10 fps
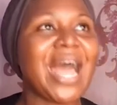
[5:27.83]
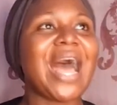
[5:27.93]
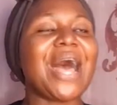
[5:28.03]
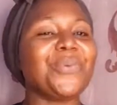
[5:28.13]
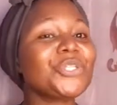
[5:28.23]

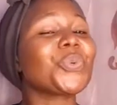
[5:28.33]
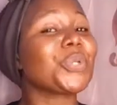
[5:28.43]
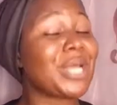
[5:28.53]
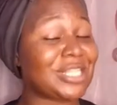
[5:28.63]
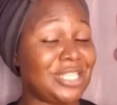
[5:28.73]
I wish we
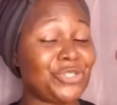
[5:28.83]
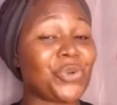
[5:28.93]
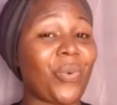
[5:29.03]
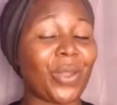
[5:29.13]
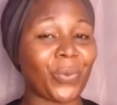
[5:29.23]
could actually
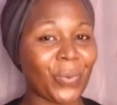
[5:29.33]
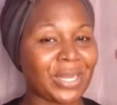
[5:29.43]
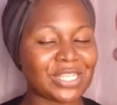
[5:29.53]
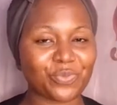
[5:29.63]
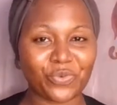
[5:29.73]
talk
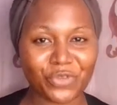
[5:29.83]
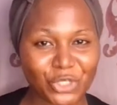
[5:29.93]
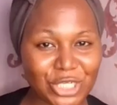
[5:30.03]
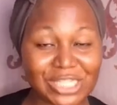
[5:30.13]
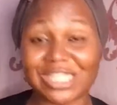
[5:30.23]
one-on-one as
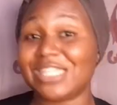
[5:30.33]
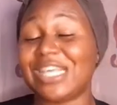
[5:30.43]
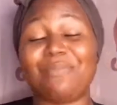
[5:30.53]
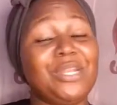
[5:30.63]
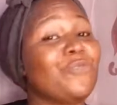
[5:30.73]
professionals, because
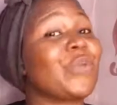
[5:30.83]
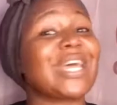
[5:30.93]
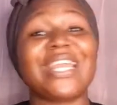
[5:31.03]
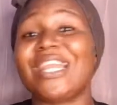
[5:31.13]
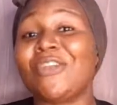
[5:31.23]
I believe we
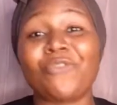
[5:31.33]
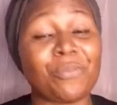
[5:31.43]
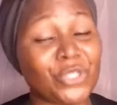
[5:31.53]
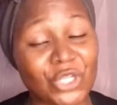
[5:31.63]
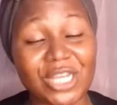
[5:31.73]
can learn
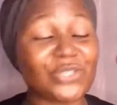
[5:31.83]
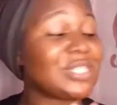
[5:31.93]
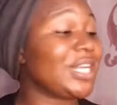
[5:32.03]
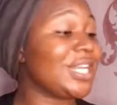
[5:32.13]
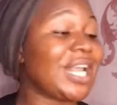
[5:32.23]
from each other. You
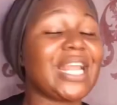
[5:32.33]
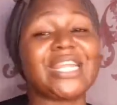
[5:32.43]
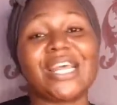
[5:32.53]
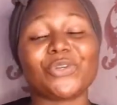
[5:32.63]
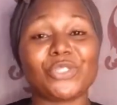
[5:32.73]
started
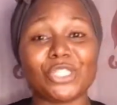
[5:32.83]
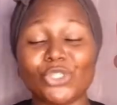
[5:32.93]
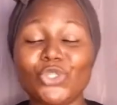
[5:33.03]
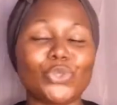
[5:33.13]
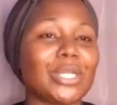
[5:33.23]
declaring that I could
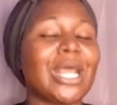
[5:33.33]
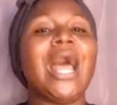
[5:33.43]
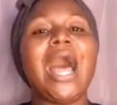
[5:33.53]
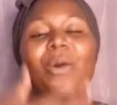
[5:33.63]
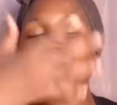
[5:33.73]
teach you, and
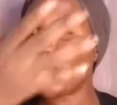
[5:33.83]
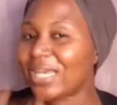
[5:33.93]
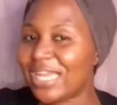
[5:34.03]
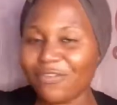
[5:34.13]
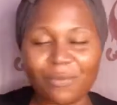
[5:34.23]
we could
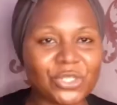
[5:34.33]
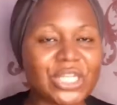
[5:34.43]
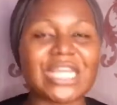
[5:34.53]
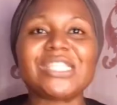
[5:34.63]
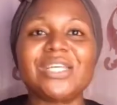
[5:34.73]
learn from each
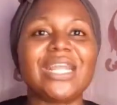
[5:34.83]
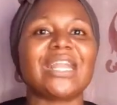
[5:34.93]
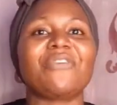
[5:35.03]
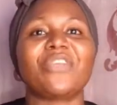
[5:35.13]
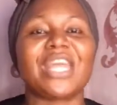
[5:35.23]
other. It's not an
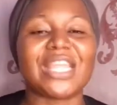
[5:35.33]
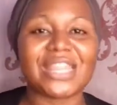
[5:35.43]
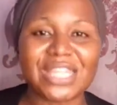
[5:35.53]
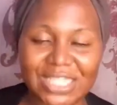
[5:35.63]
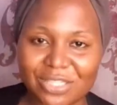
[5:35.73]

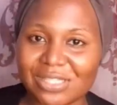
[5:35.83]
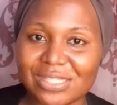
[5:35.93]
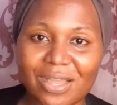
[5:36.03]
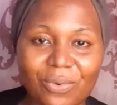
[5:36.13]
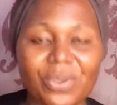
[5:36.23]
African thing to
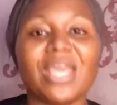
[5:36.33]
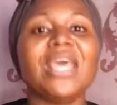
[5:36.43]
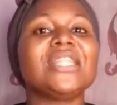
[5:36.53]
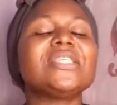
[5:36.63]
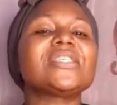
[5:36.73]
start with.
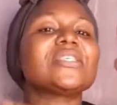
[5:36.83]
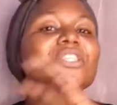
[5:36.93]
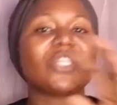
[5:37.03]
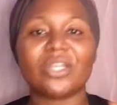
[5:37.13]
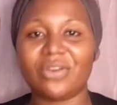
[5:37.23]
This is
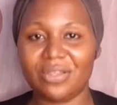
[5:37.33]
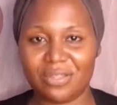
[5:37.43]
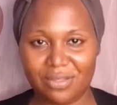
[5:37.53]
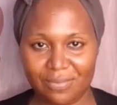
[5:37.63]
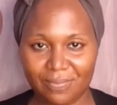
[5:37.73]
a general
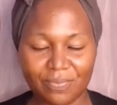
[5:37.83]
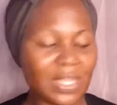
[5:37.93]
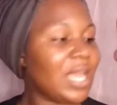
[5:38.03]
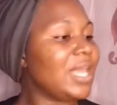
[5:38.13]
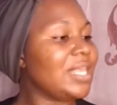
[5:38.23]
thing.
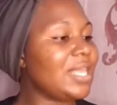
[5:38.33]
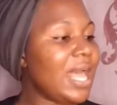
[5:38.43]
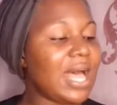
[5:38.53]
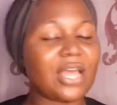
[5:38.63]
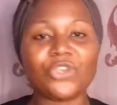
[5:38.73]

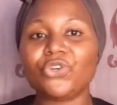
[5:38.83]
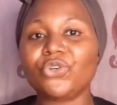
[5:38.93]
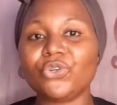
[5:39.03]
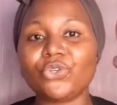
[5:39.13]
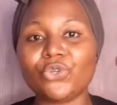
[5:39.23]
Yeah,
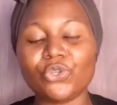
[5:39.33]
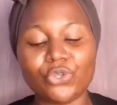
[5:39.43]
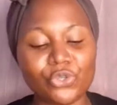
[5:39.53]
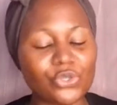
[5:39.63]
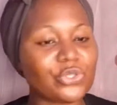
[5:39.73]

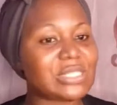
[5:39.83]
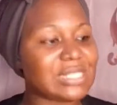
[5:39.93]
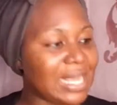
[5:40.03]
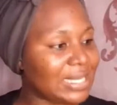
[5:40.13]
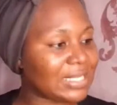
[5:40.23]
you
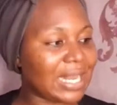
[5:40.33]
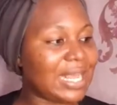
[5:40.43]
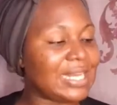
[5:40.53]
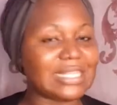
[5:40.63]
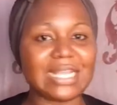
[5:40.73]
said it
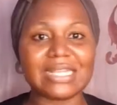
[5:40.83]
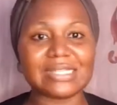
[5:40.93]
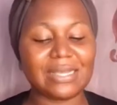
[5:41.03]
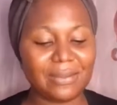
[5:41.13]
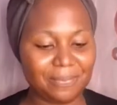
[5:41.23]
clearly
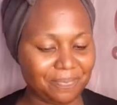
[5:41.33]
that